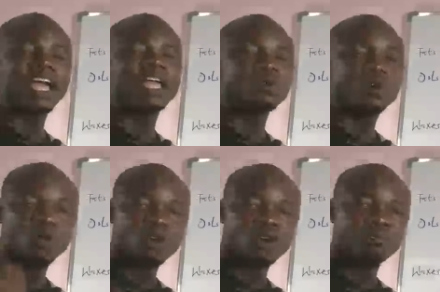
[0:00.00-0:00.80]
and you
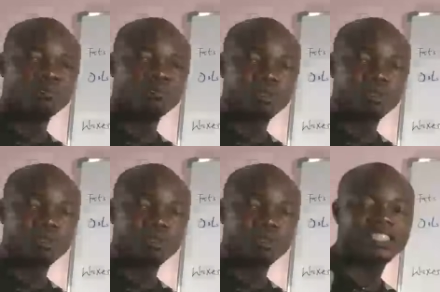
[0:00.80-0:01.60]
can come visit
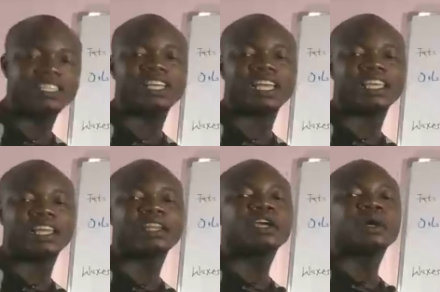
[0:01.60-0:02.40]
and read it
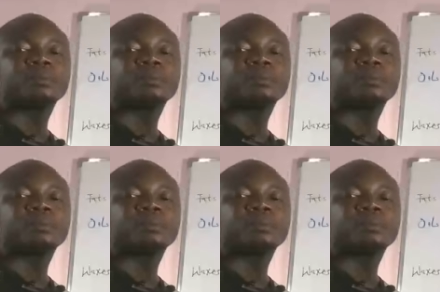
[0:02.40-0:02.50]
again,